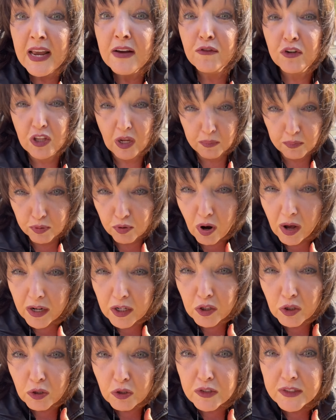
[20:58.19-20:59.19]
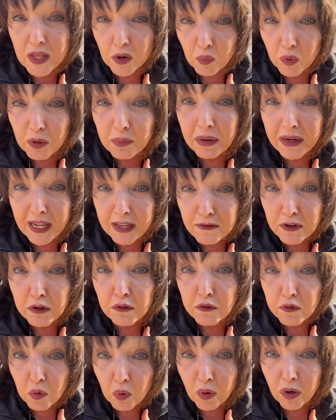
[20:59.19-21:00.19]
for the prodigals that we're believing
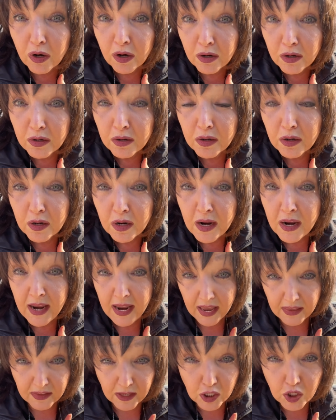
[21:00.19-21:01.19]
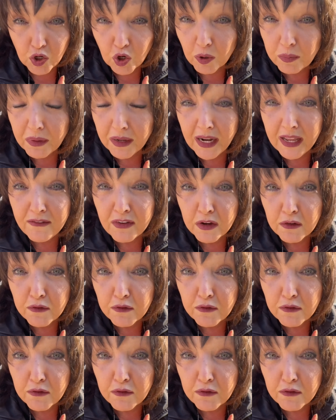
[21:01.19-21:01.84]
for and that you're believing